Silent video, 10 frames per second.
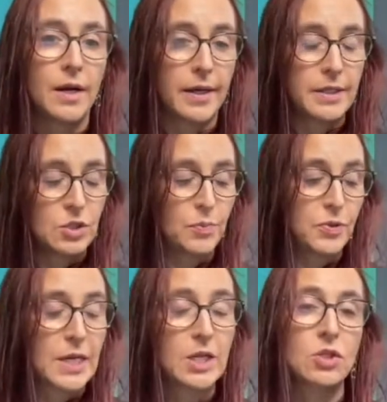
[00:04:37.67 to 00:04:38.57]

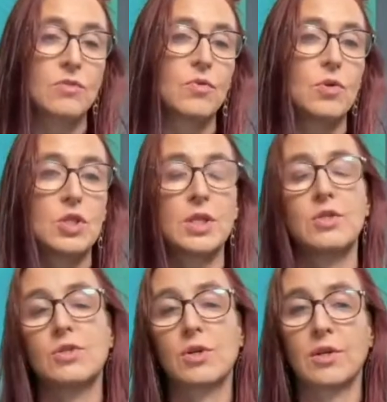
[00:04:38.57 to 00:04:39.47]
interpretation of chord
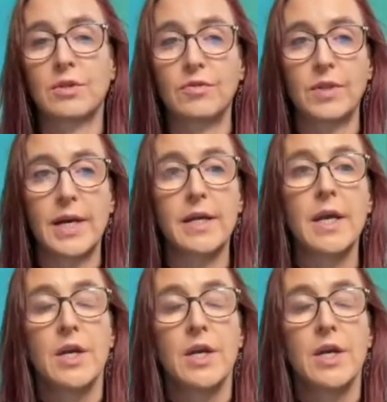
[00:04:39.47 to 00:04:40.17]
changes on the fly.